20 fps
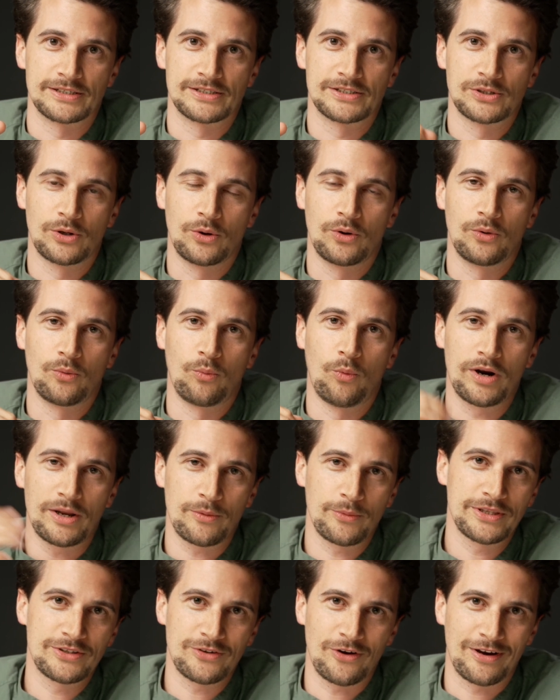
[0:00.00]
So what
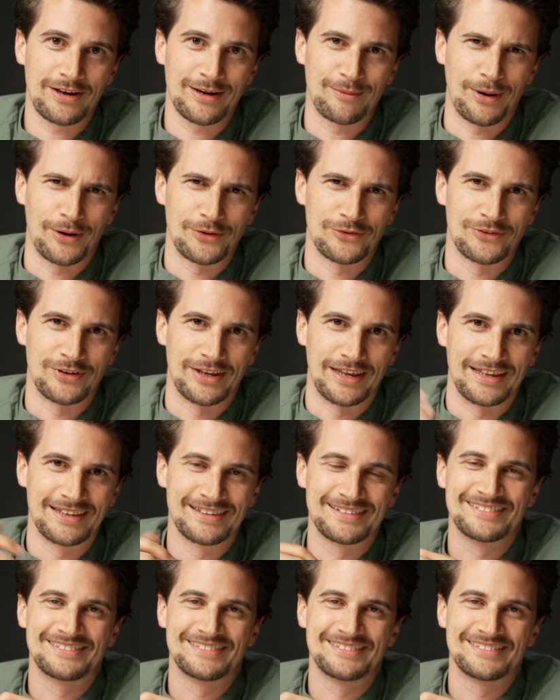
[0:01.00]
are we talking about today?